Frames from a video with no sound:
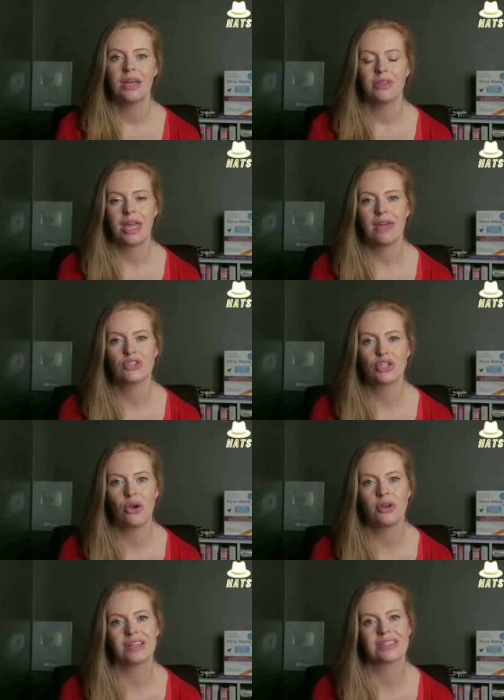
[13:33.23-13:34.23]
They have
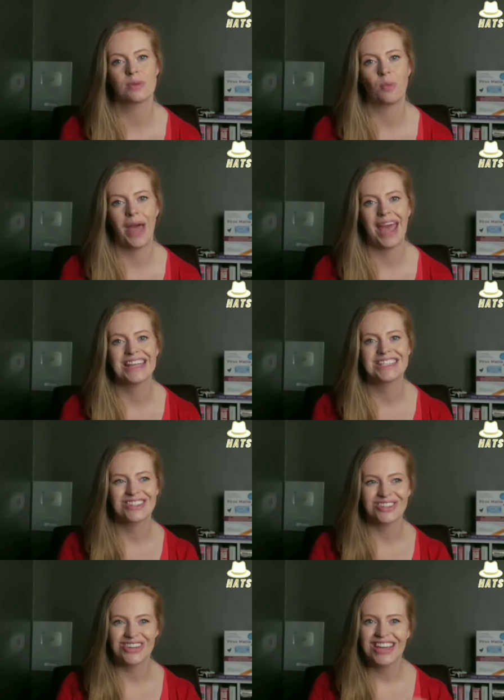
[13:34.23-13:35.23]
shown us the way
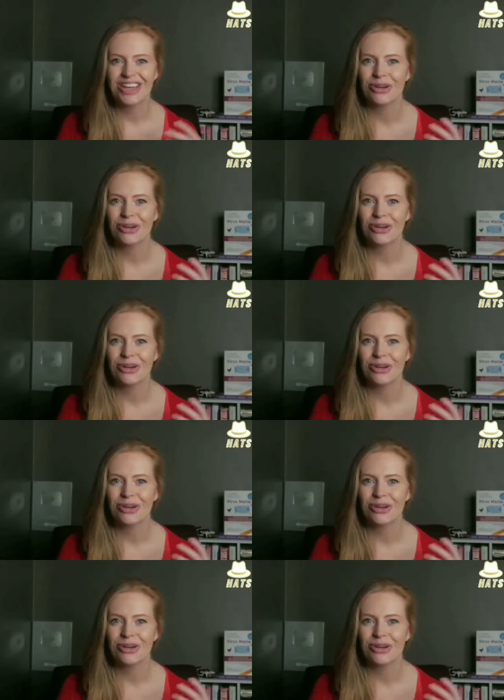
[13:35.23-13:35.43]
to